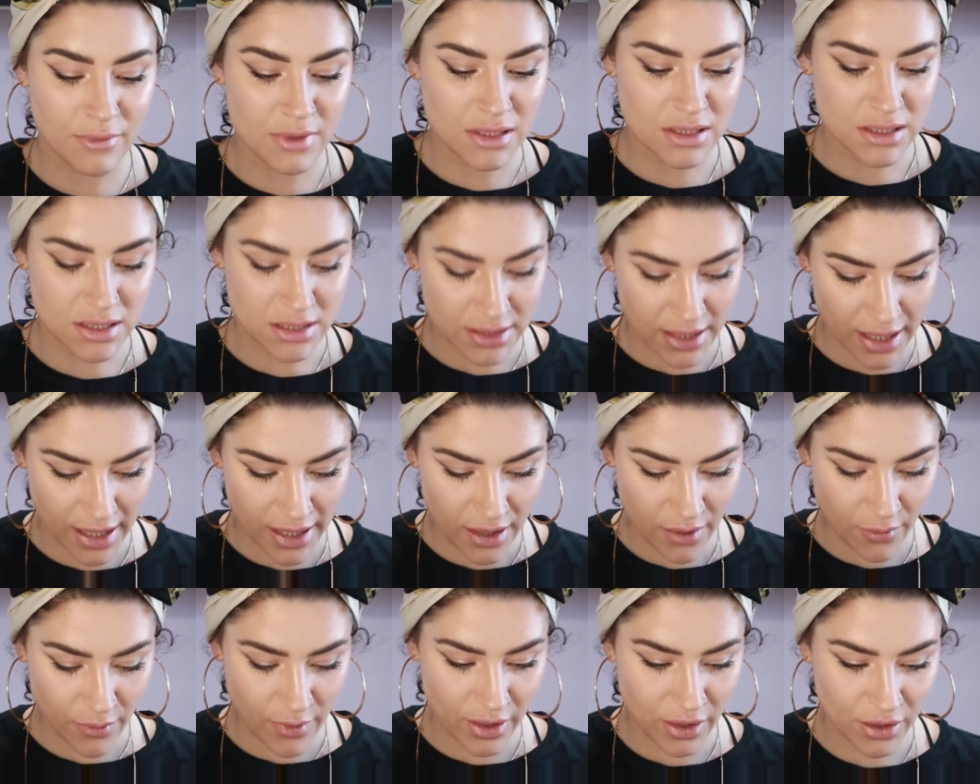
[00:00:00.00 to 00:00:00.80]

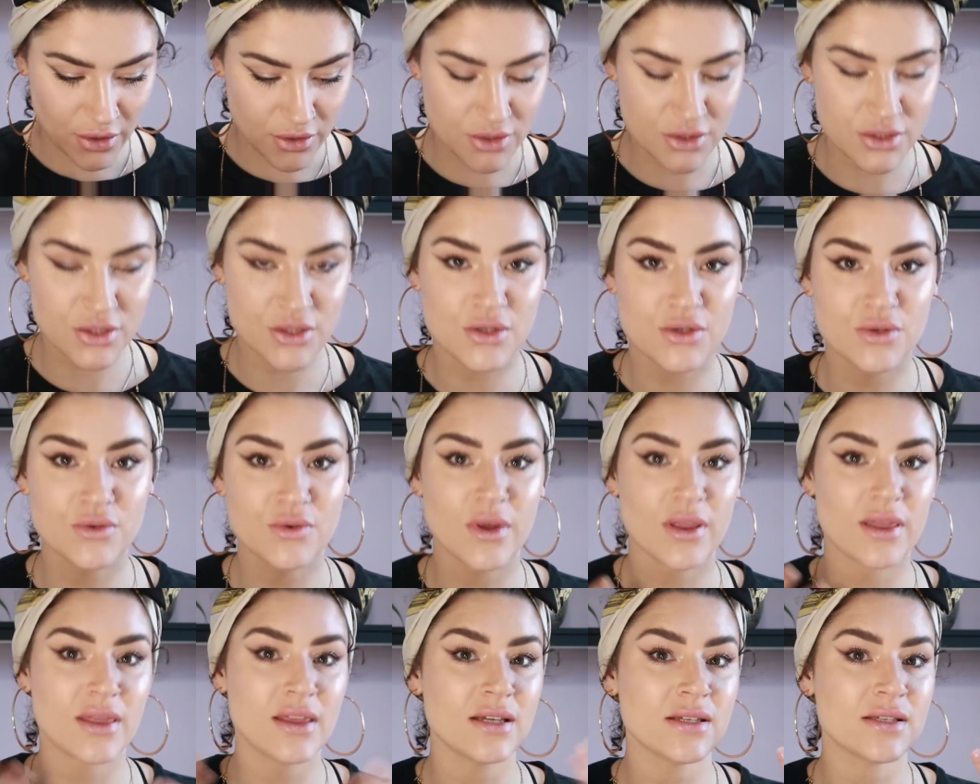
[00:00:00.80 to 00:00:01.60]
Today we're going to
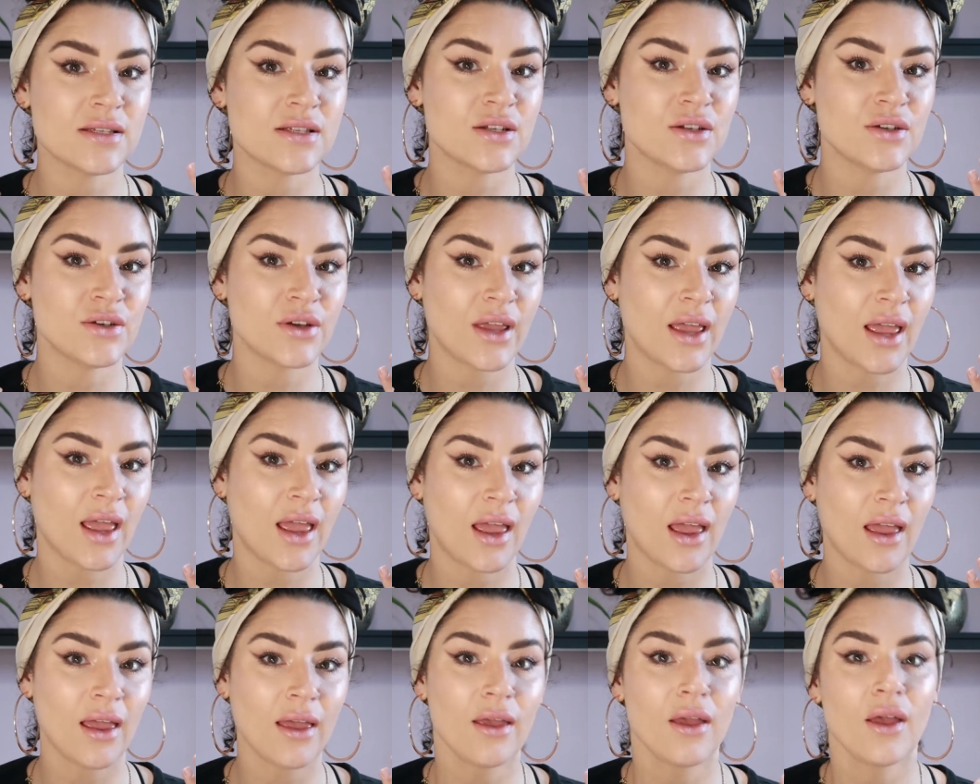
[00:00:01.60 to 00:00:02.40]
do this look
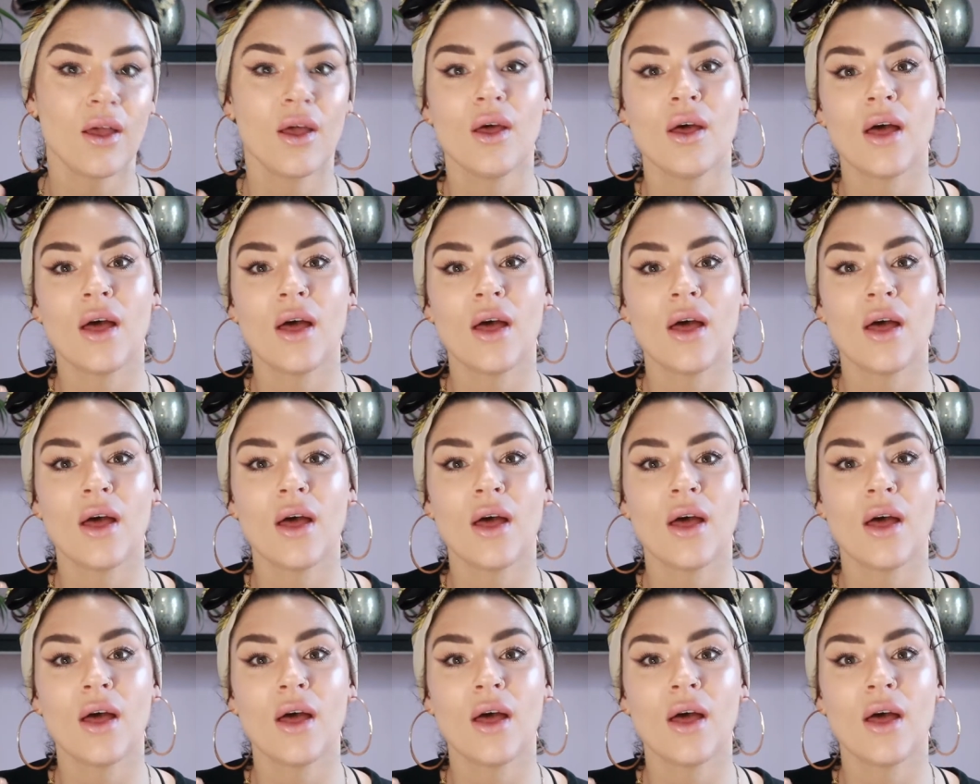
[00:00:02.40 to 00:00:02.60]
here,